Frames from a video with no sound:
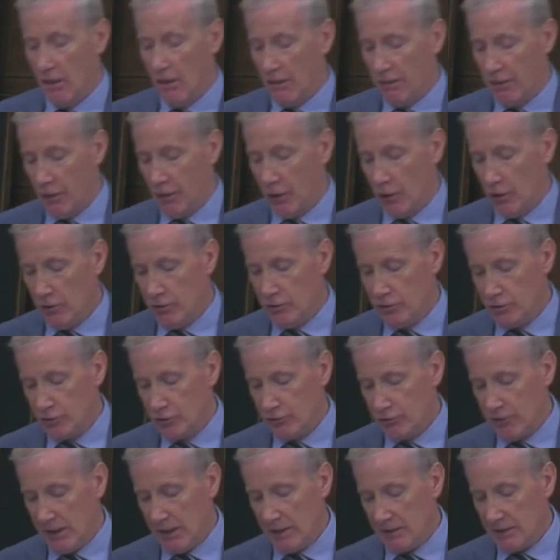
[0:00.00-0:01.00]
Third
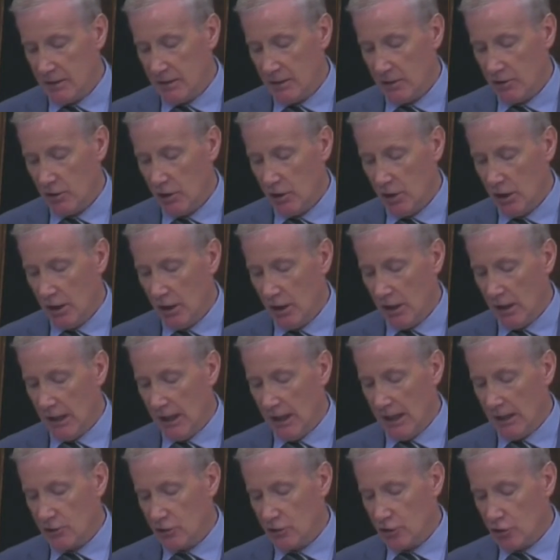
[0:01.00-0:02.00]
Street
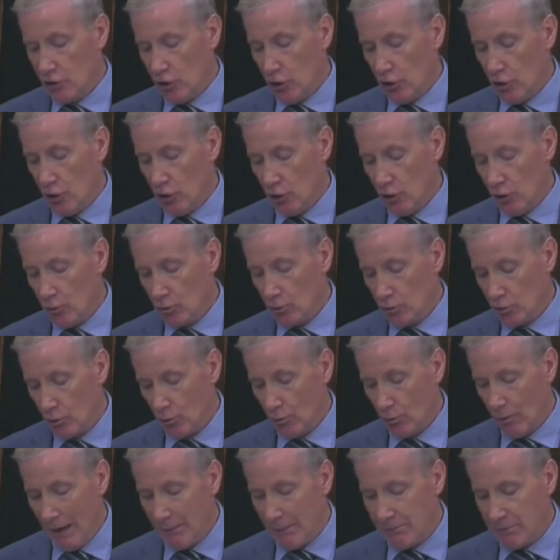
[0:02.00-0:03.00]
Studios
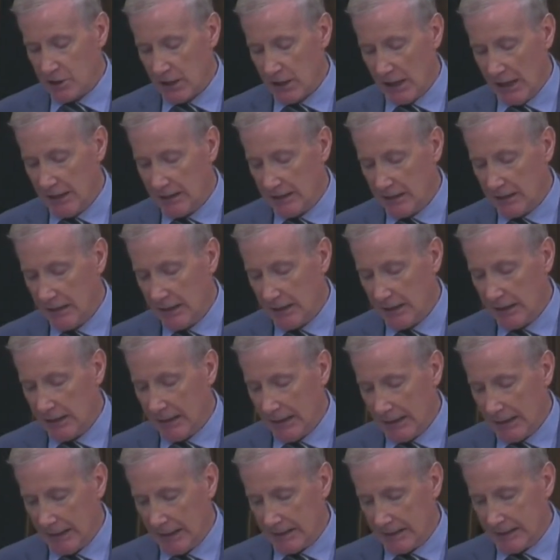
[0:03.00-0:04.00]
website,
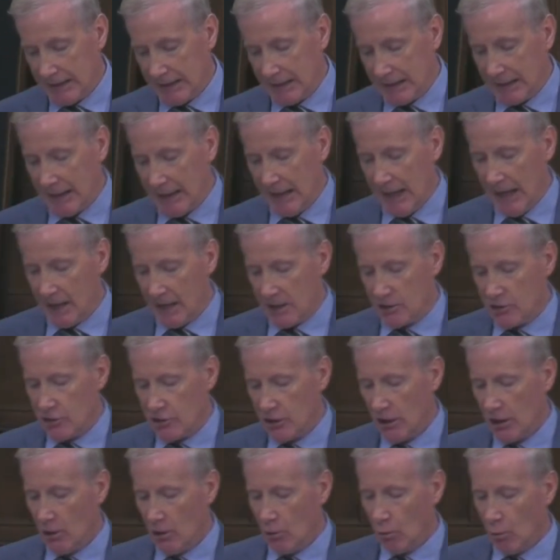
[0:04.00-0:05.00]
it declares,
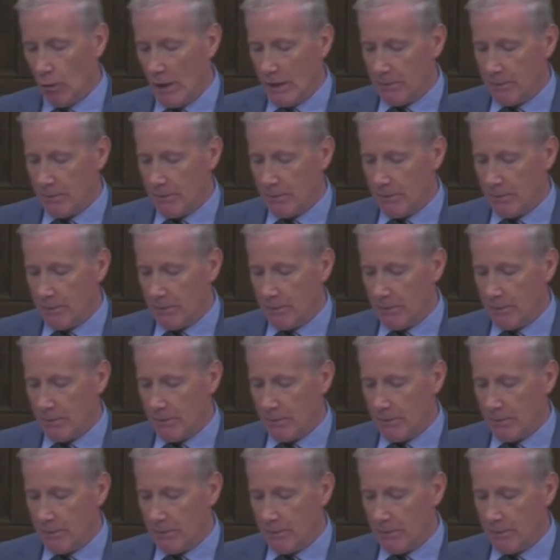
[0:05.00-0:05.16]
we